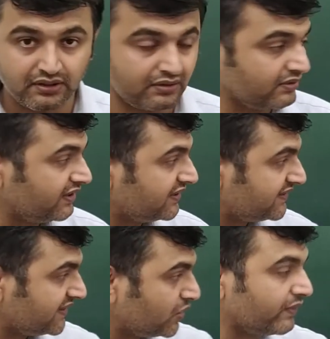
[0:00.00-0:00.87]
It is
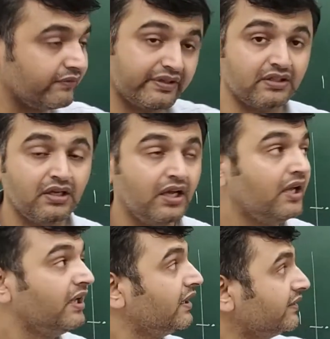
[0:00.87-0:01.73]
0 and 1.
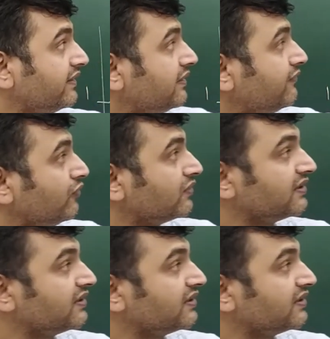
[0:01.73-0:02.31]
Therefore,